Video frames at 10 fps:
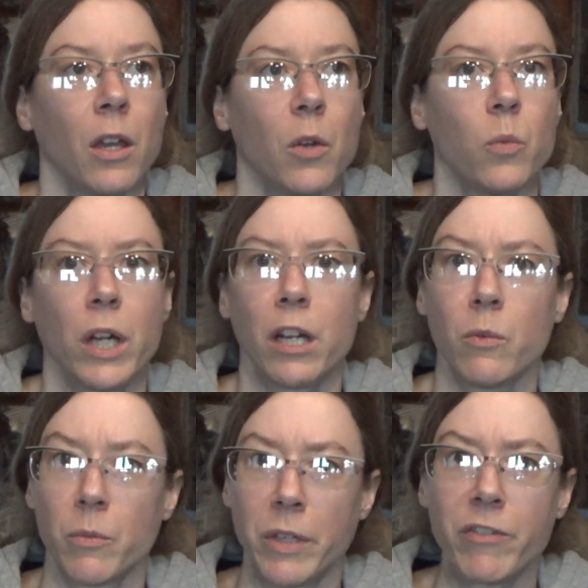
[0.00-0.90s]
where
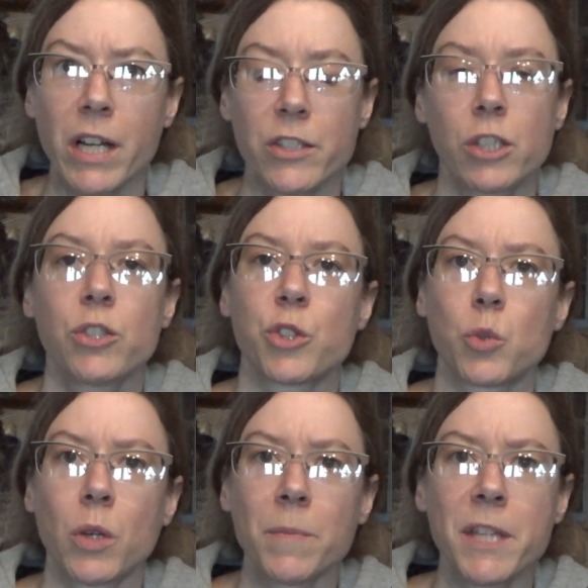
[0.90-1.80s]
when we've got certain
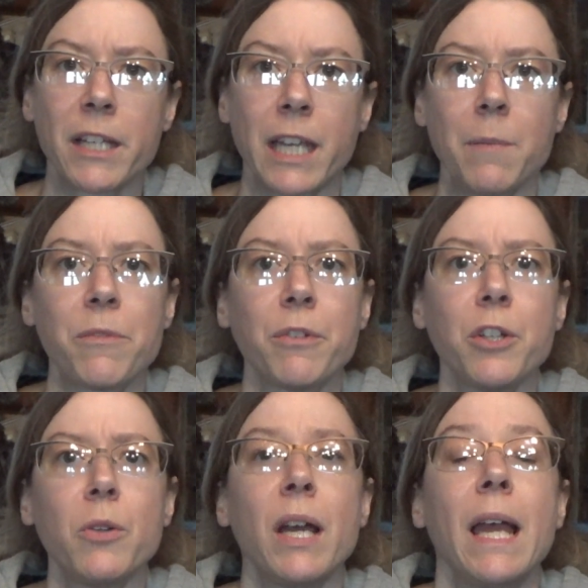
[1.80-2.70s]
storms that came
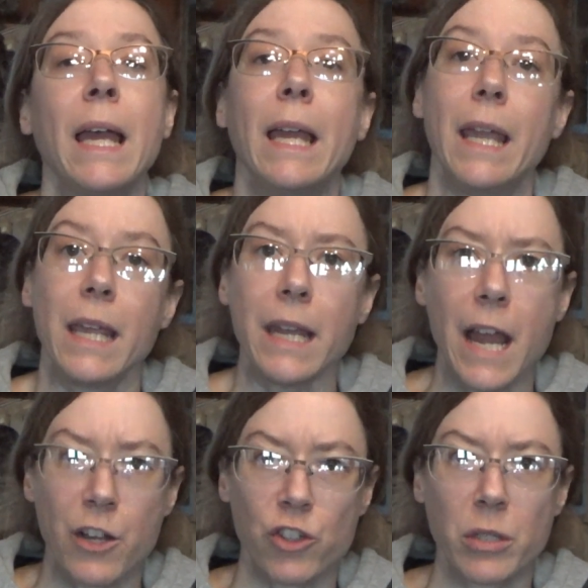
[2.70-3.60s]
through, it
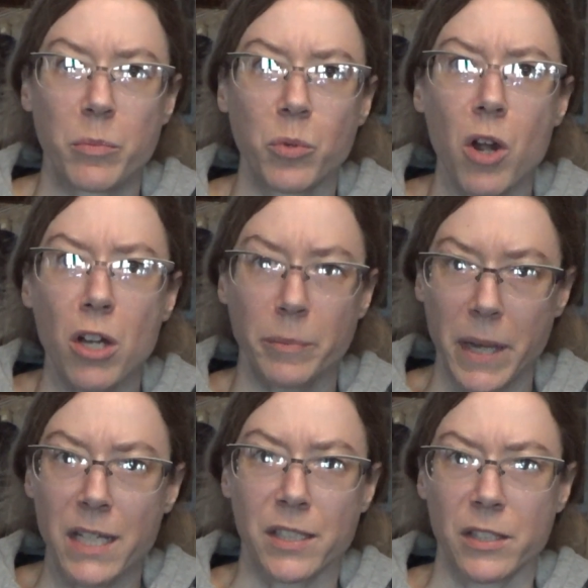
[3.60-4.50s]
actually brought
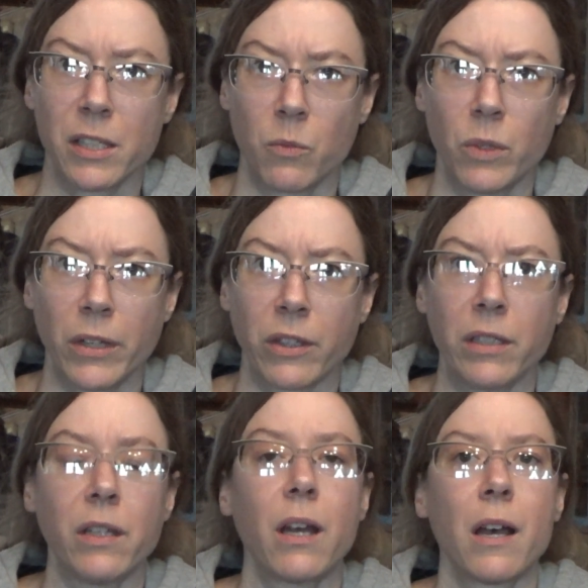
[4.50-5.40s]
pests in with it.
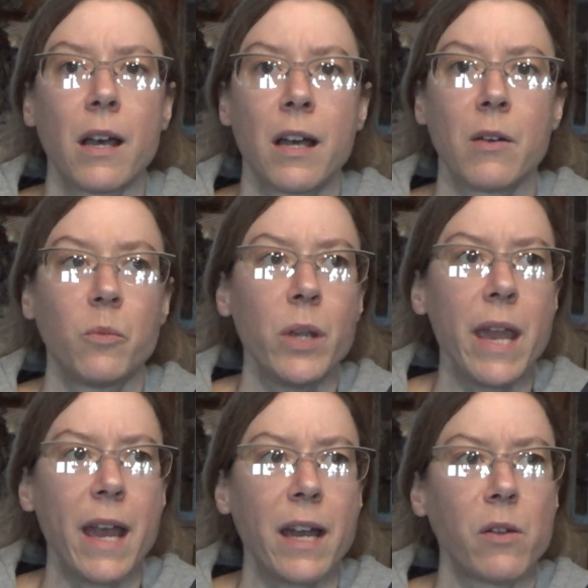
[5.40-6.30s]
We
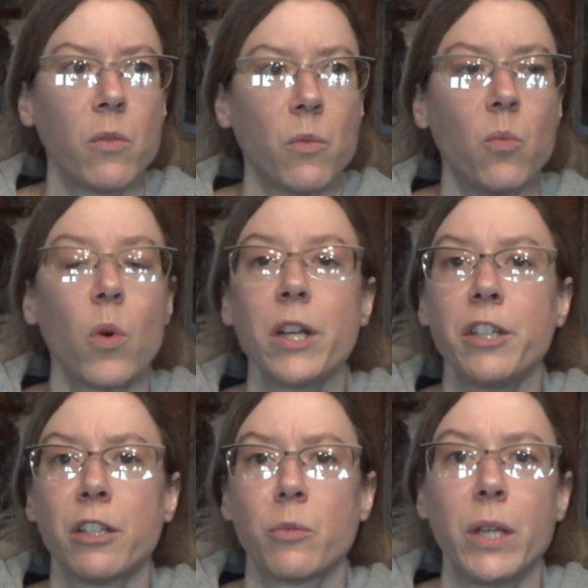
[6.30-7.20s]
had one
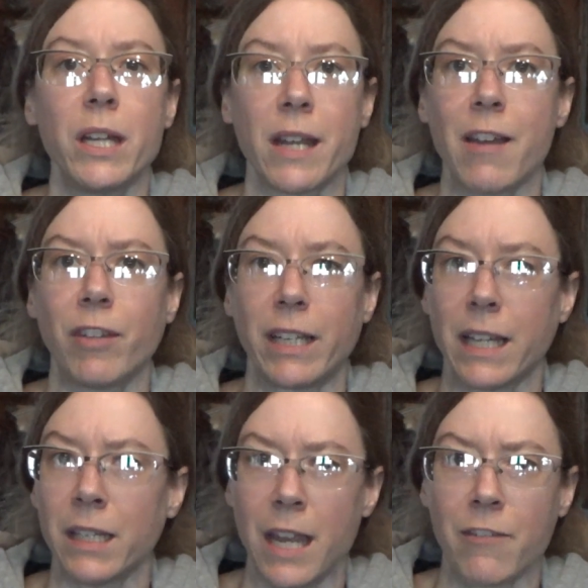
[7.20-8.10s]
year, we didn't have like
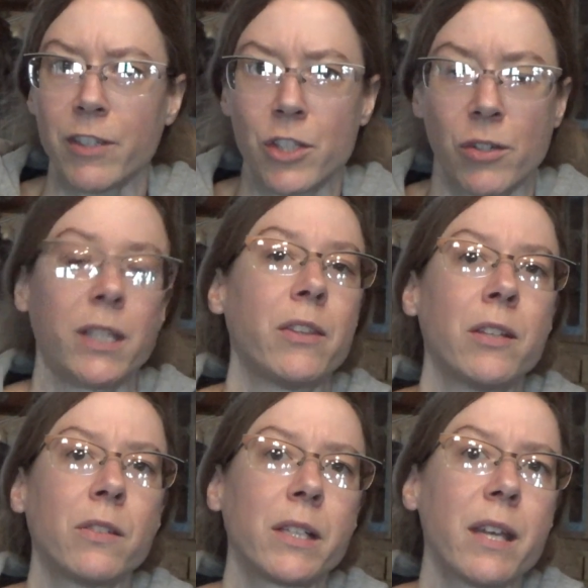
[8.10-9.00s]
any aphids or
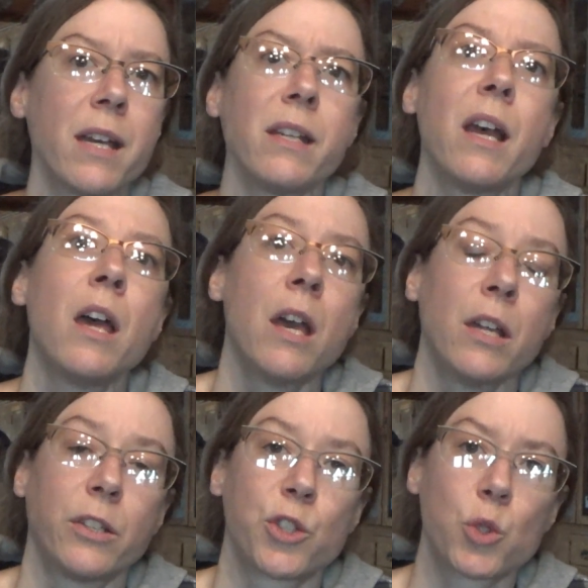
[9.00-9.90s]
anything like that.
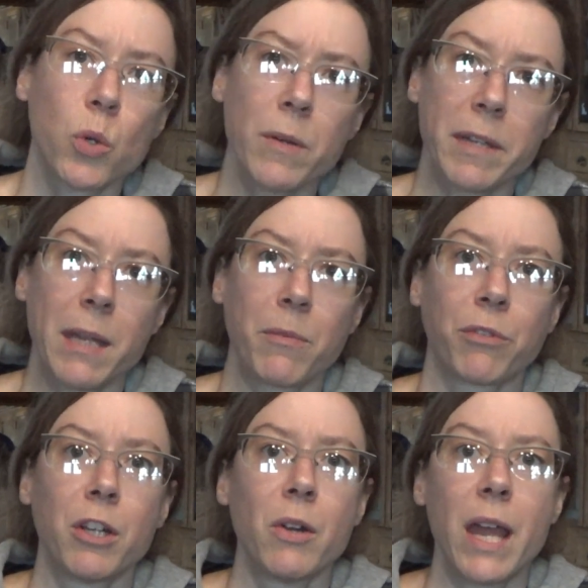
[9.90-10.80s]
The storm came
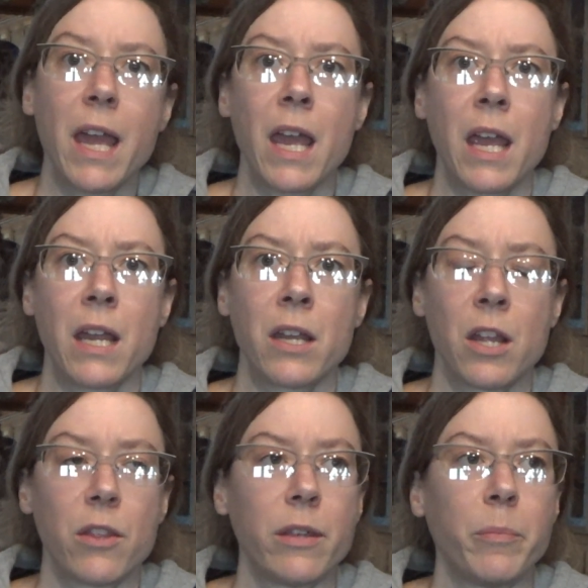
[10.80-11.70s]
through and
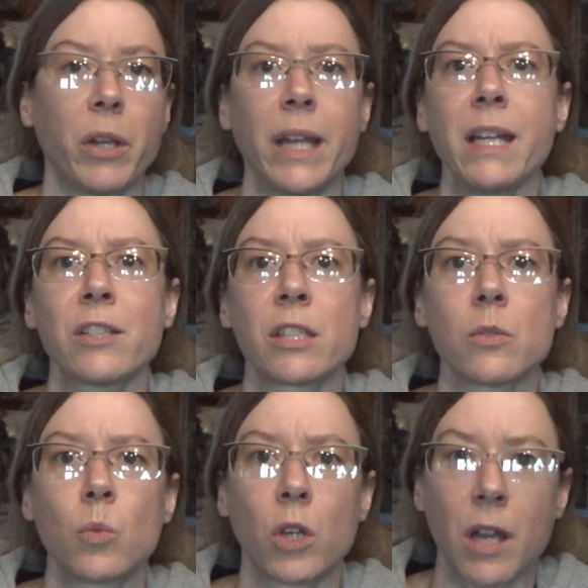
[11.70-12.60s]
the plants
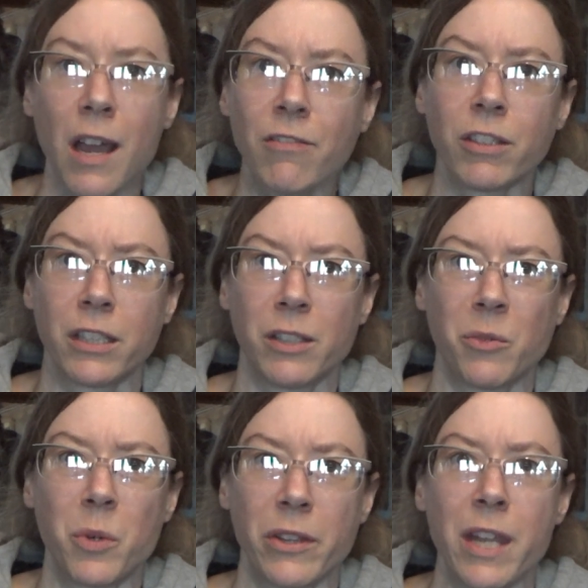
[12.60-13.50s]
were covered
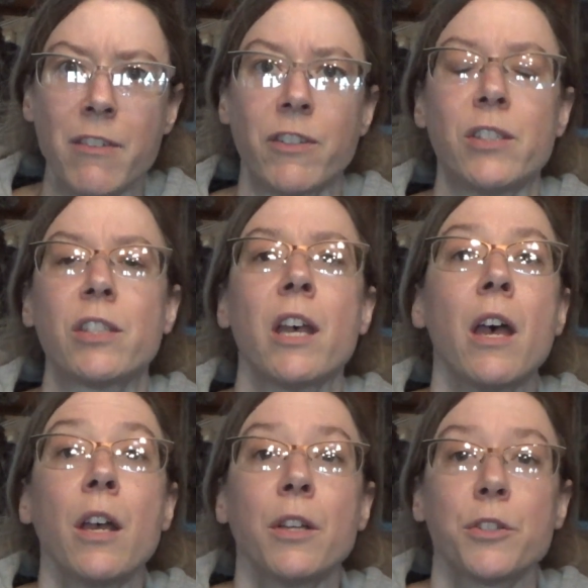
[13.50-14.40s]
with aphids.
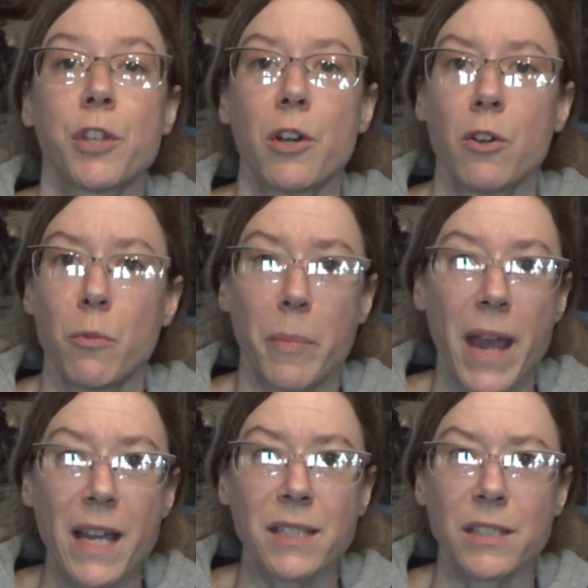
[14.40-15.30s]
So
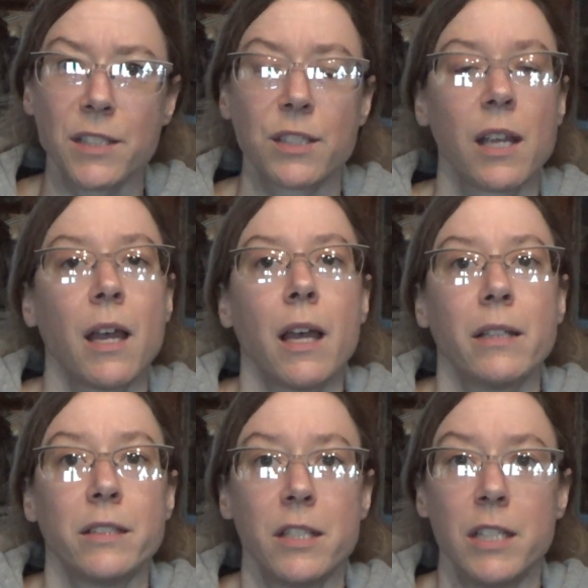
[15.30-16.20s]
pests,
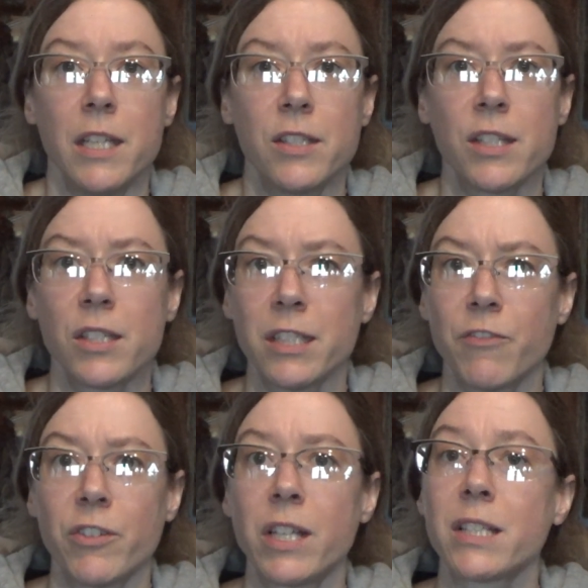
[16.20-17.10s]
diseases and
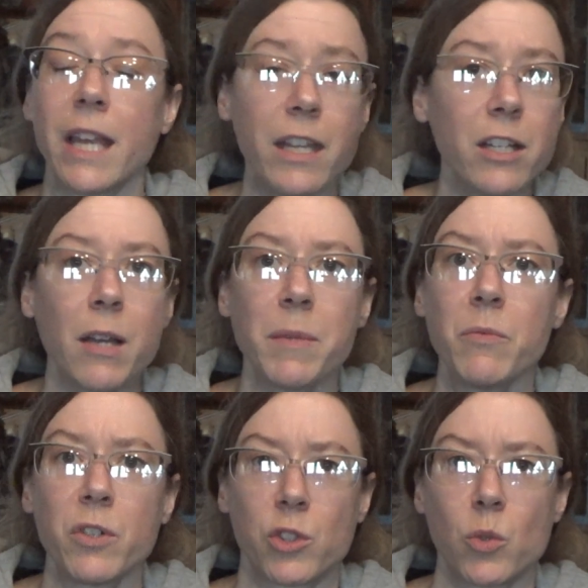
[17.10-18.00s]
different things, they can come in
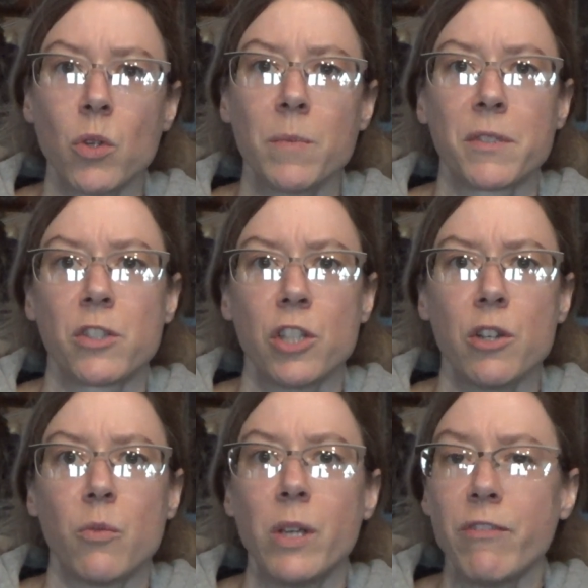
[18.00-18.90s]
with storms
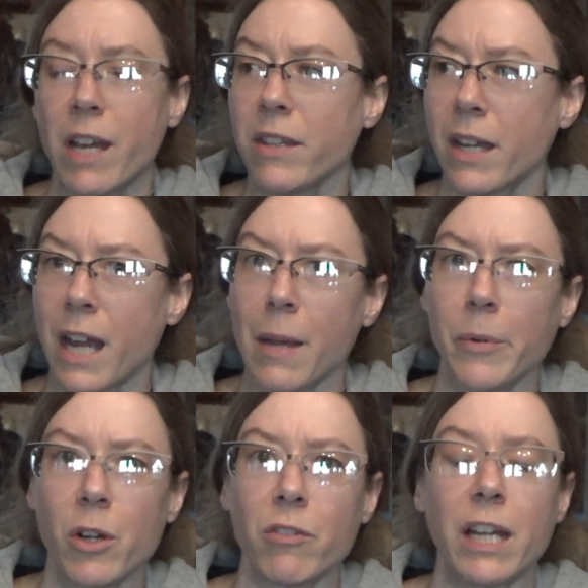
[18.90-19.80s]
too. We've had that
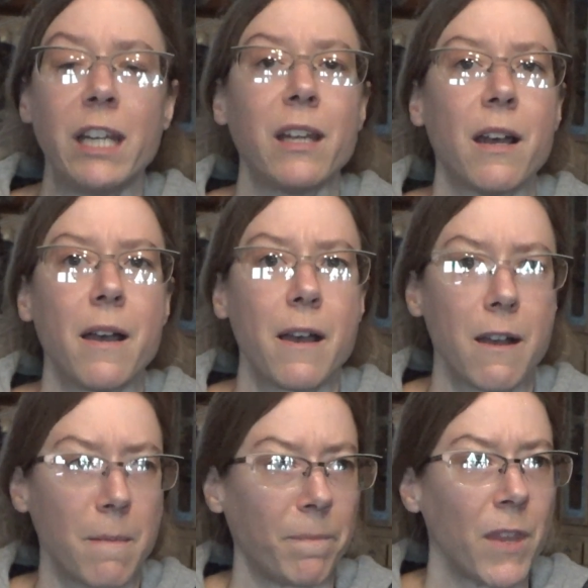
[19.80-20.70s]
happen already.
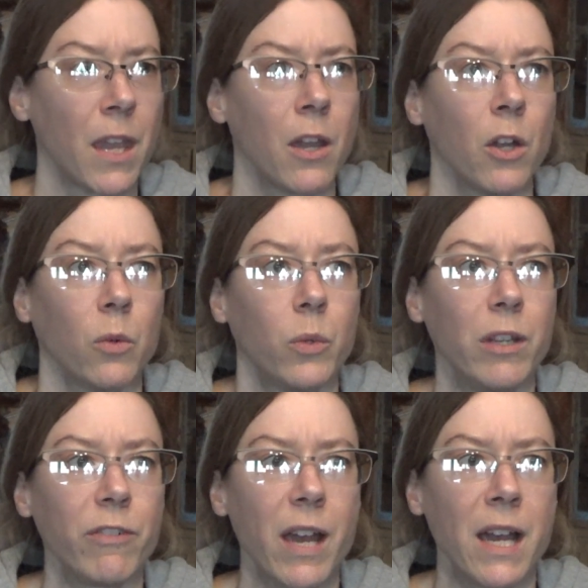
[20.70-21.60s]

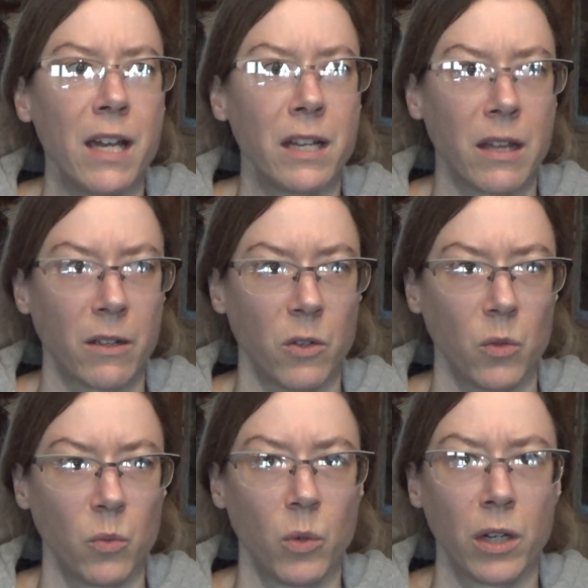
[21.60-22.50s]
We've had
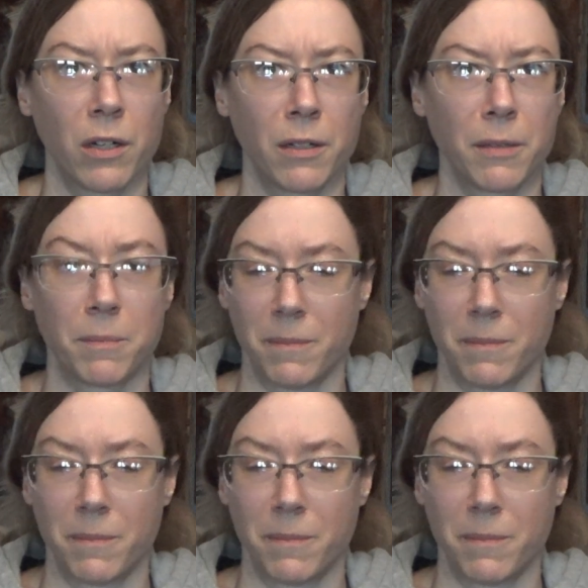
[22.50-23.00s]
where